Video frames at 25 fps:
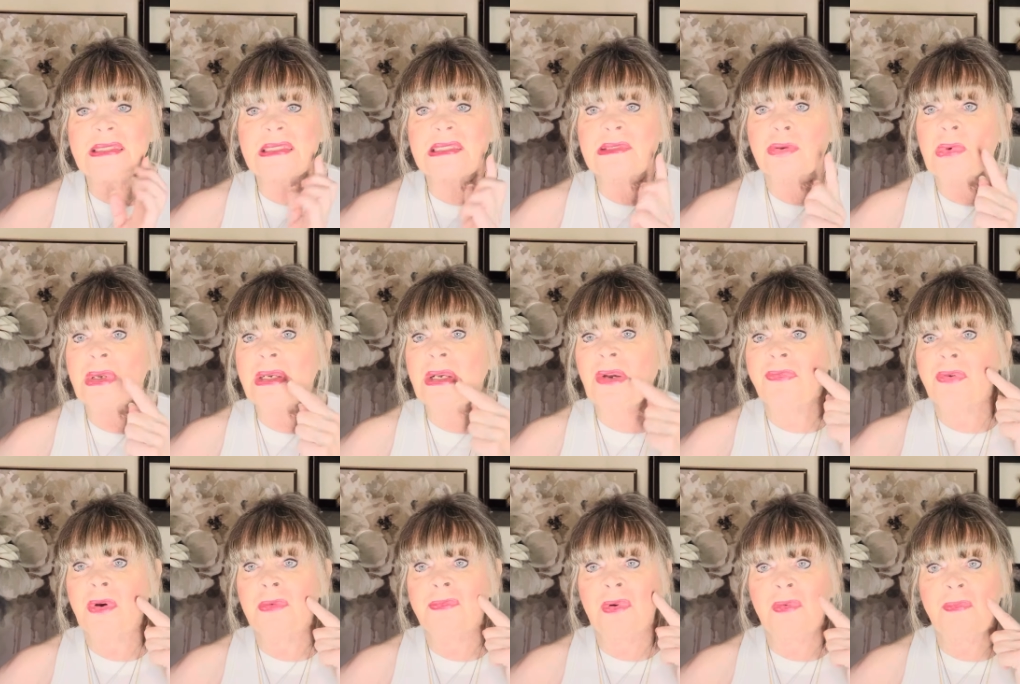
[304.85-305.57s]
It's
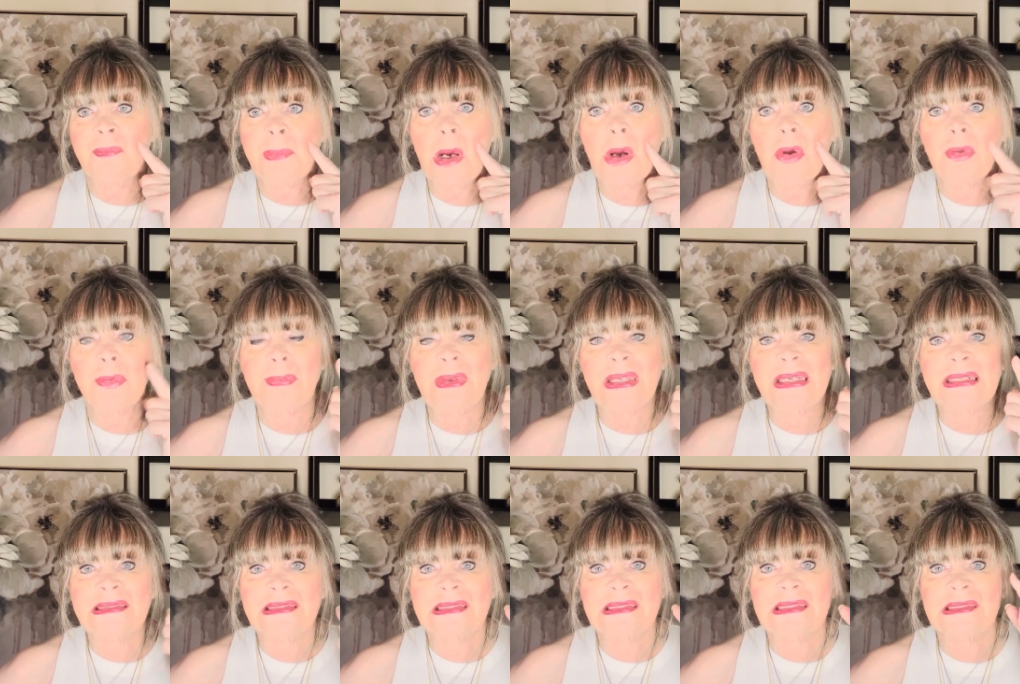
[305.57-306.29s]
wonderful for both
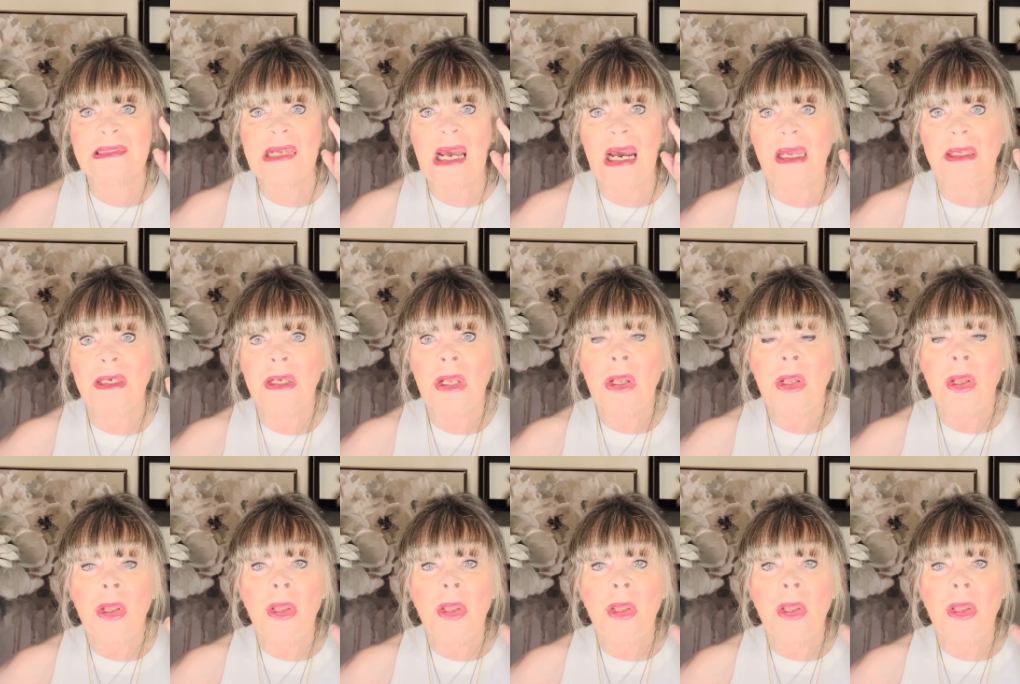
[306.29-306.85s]
because it's got